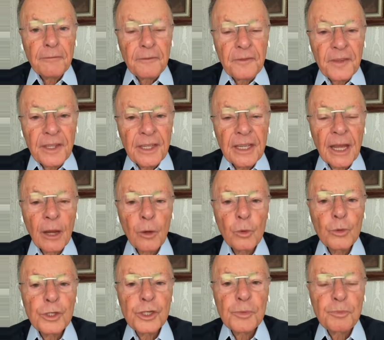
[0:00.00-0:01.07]

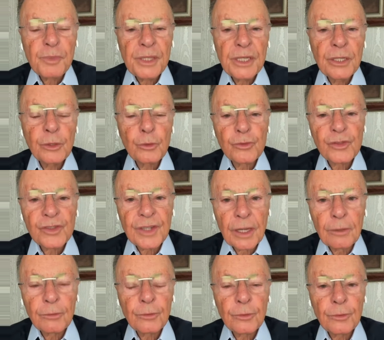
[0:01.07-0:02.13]
sends the
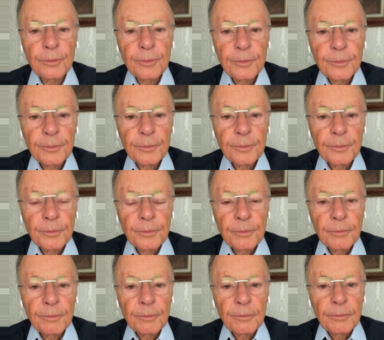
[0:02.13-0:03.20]
Holy Spirit
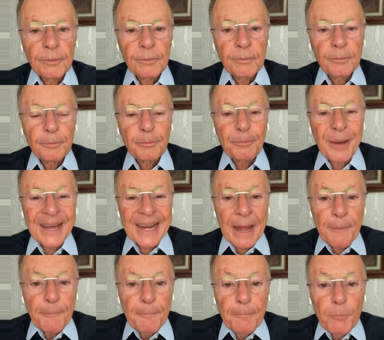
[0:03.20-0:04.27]

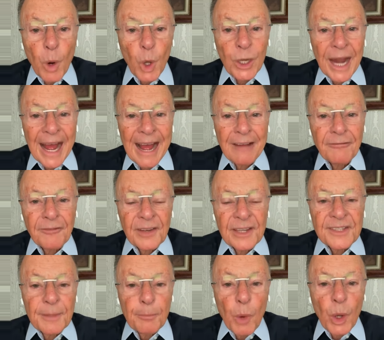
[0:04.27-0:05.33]
to
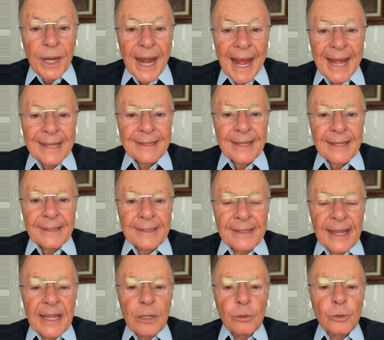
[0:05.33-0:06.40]
dwell, to make His
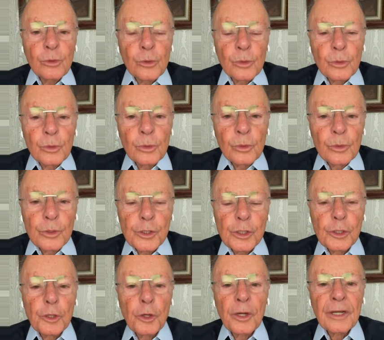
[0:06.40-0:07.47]
dwelling place
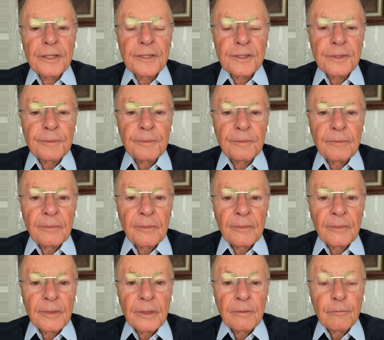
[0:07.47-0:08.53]
inside of
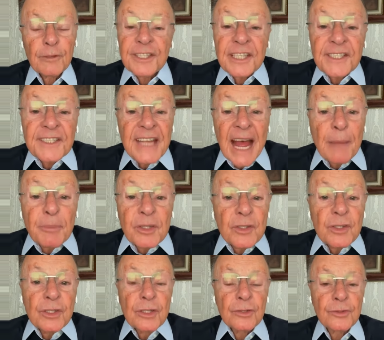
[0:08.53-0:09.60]
us.
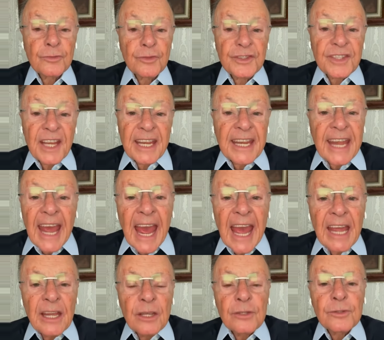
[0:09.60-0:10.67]
You know that.
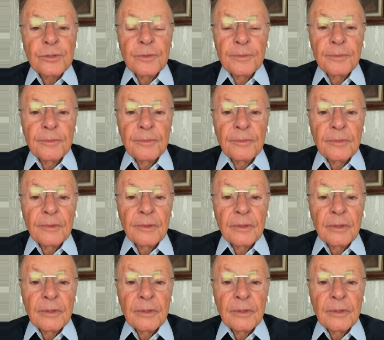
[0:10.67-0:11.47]
You want it.